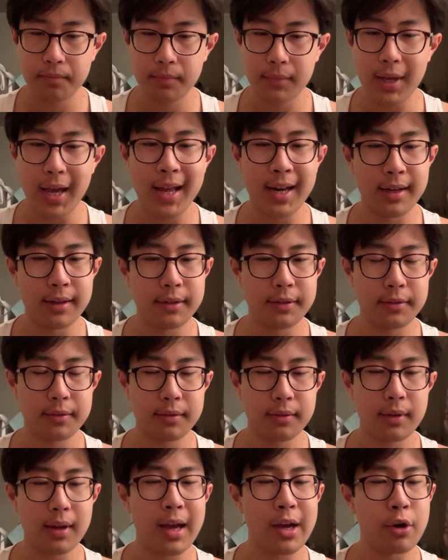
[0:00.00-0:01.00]
And
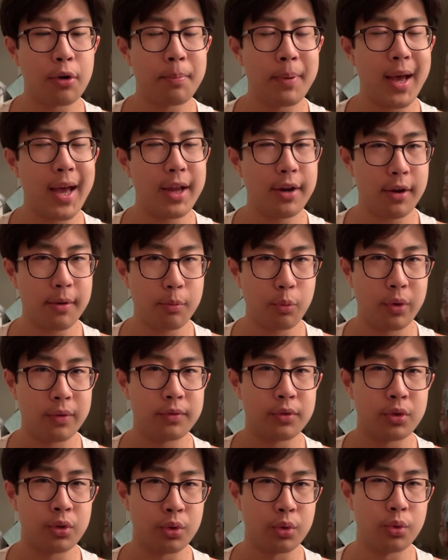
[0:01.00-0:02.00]
I got paired up
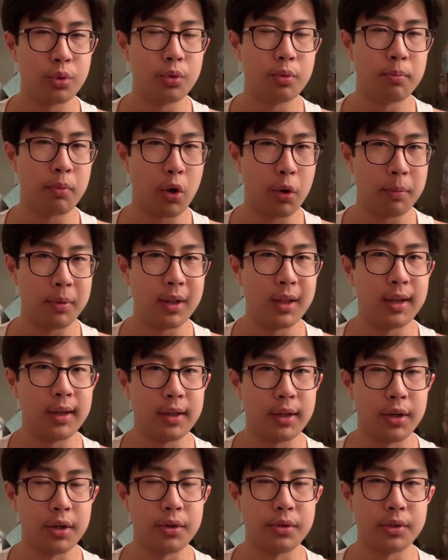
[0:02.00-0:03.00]
with two popular
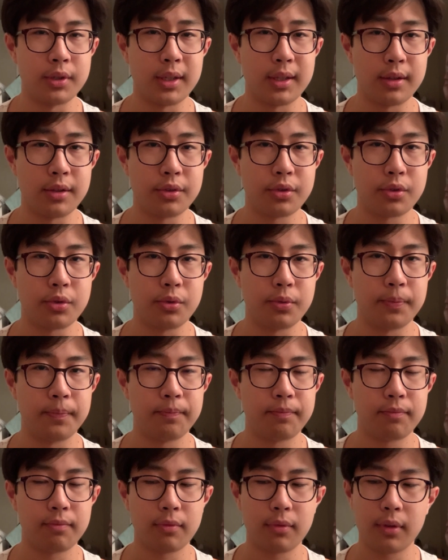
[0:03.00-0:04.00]
girls in the school.
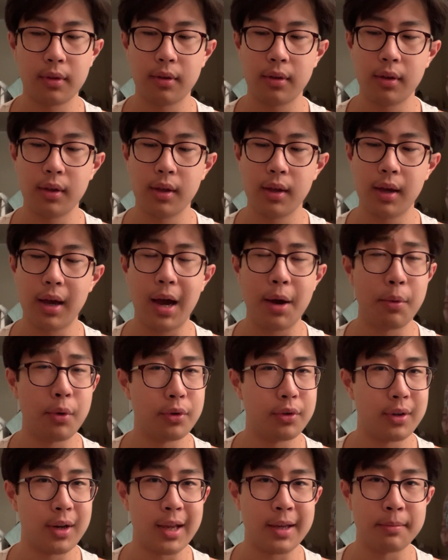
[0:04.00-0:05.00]
I
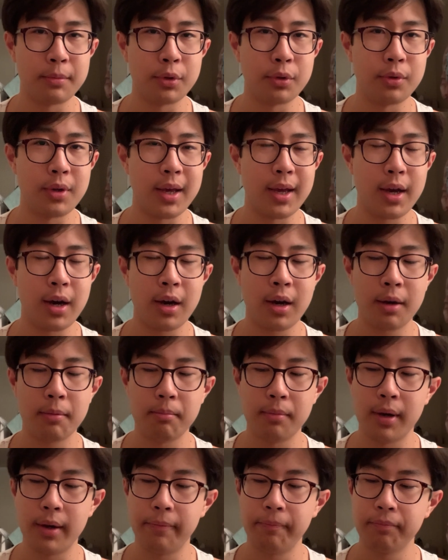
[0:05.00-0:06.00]
won't name who they are,
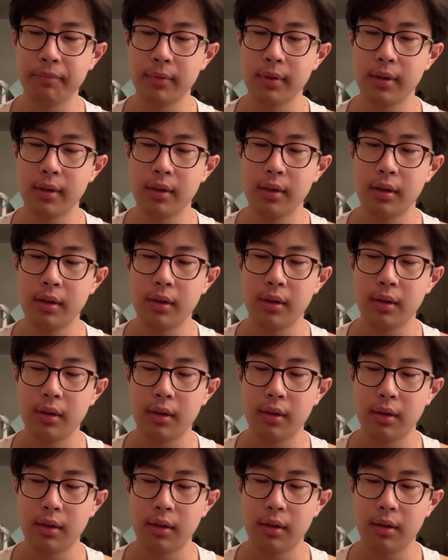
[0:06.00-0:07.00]
but
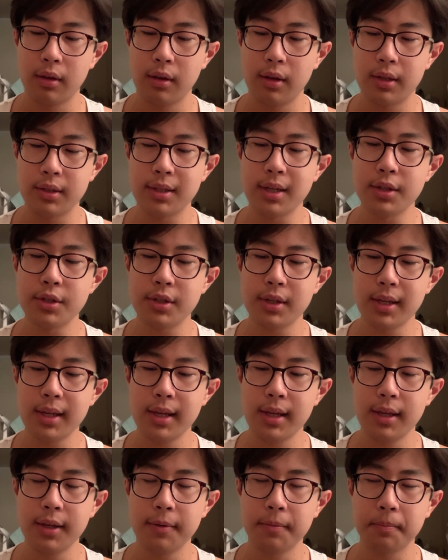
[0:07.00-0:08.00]

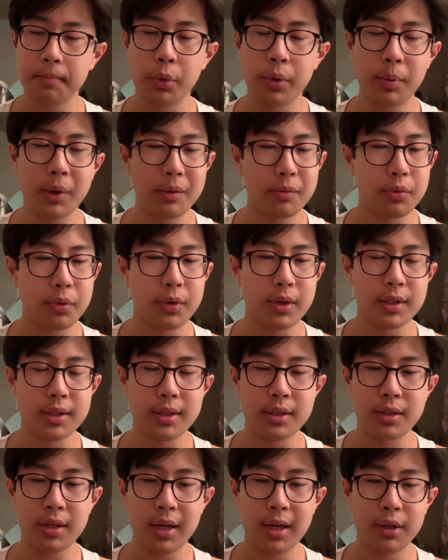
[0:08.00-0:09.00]
essentially we went through this
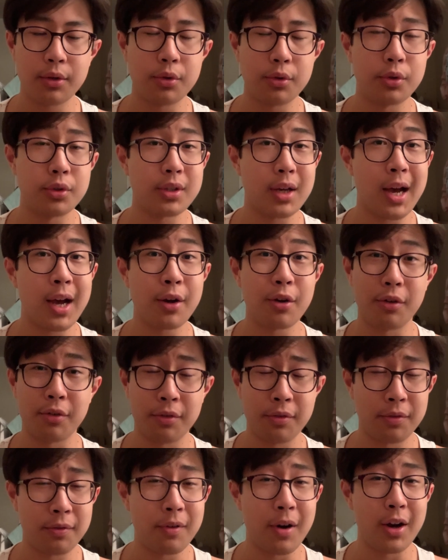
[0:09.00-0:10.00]
entire course. I got
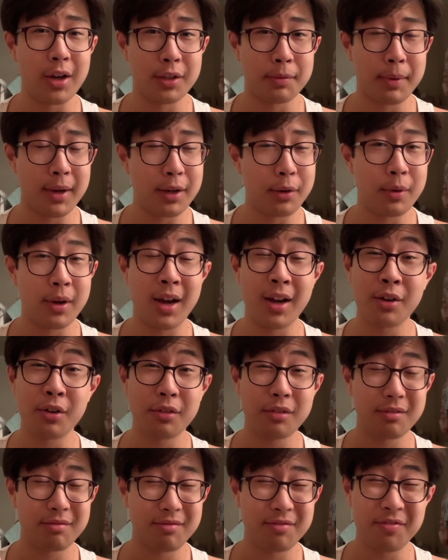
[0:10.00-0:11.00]
fucked, by the way. I
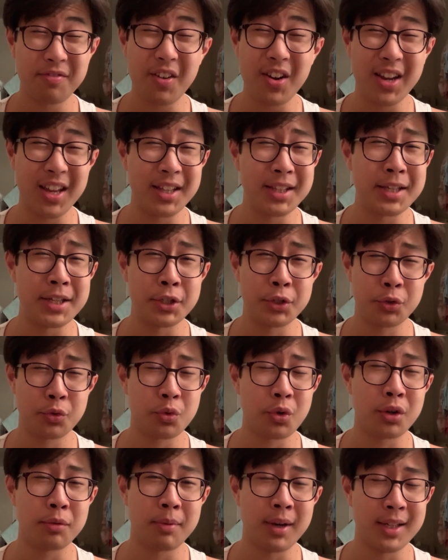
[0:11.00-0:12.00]
got fucking
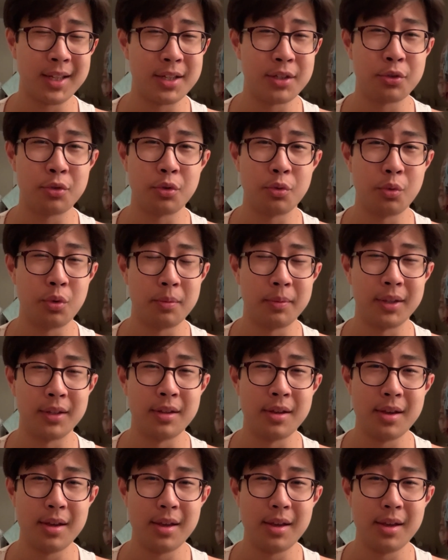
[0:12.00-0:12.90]
destroyed by these two women.